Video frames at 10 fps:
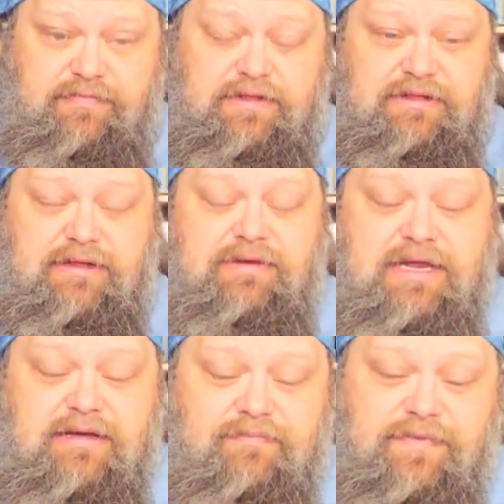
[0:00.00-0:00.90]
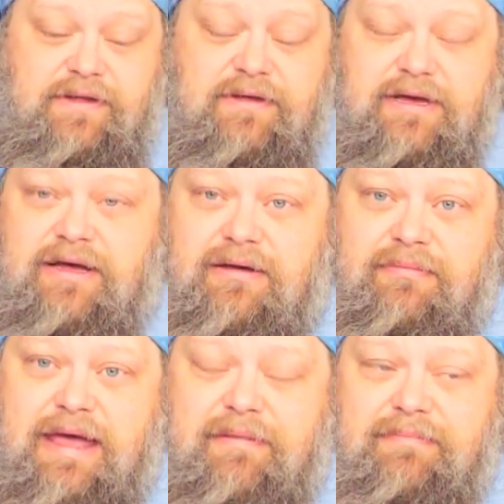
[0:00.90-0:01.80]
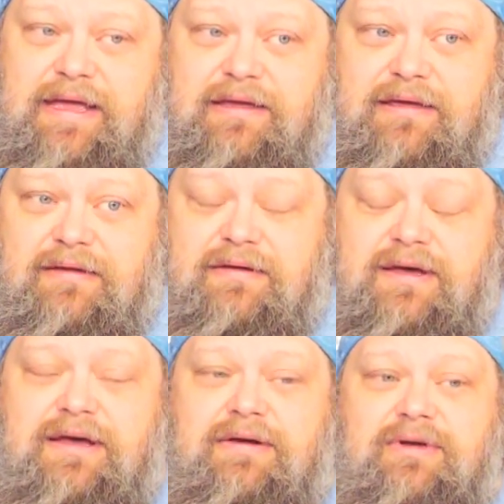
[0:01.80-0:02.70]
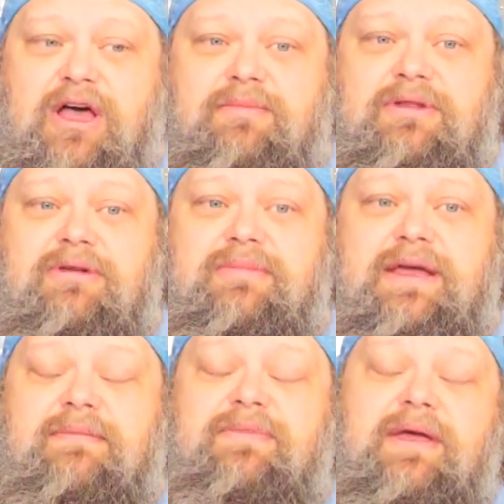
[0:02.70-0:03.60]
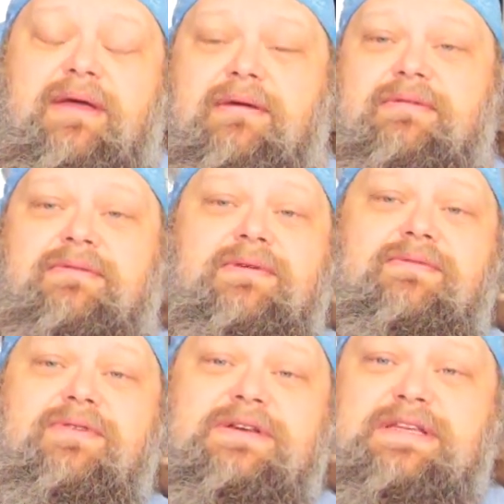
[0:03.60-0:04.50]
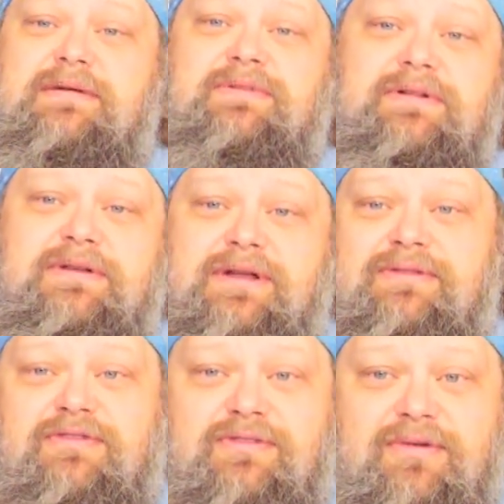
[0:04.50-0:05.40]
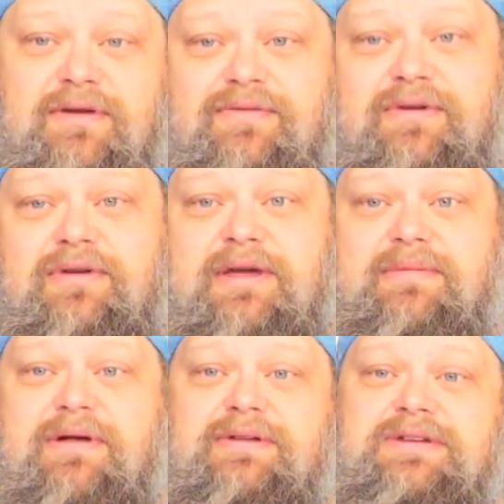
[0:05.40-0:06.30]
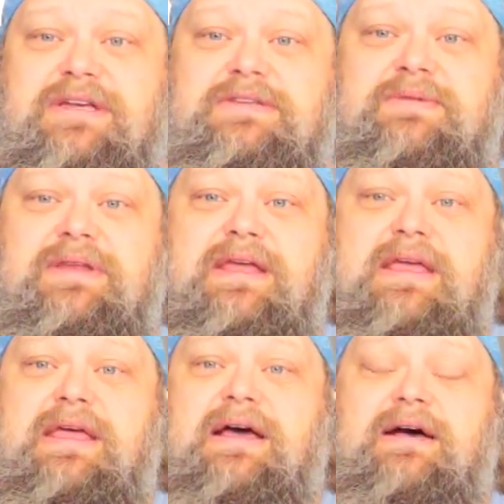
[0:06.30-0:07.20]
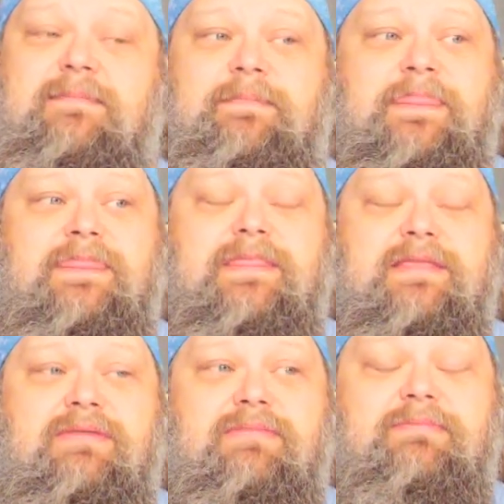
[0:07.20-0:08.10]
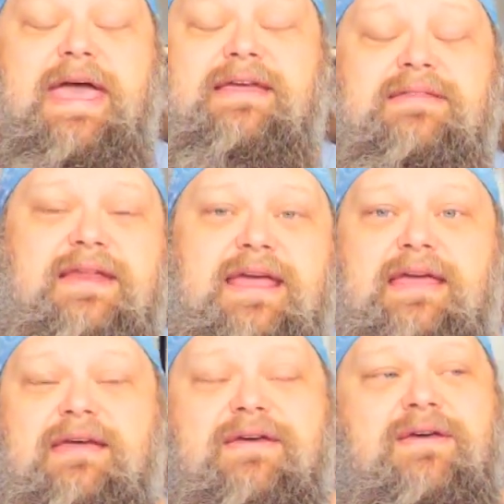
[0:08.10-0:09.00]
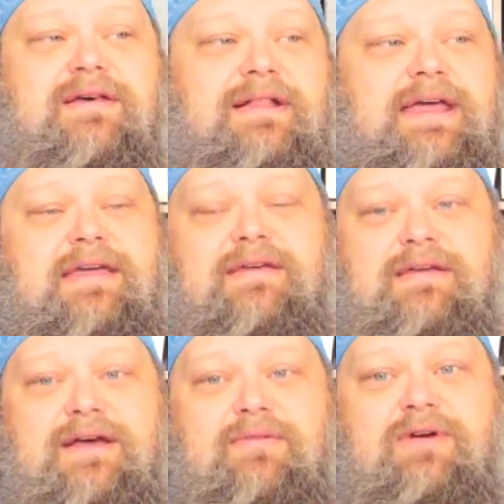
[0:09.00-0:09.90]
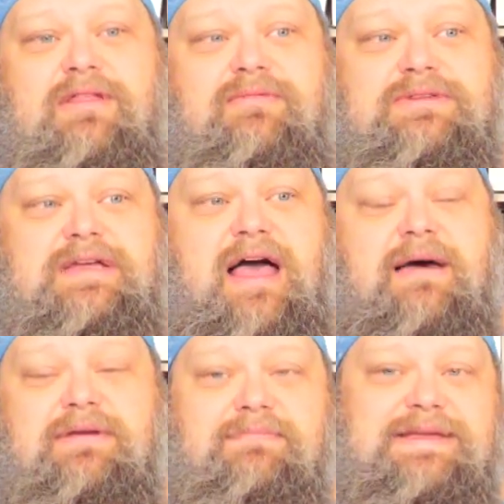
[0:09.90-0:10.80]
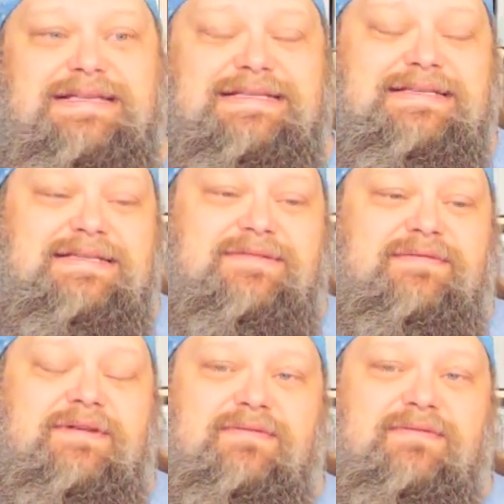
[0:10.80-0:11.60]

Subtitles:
limiting map making will help a little bit. For example, another story for you, I apologize, but back in the day, one of the most common pieces of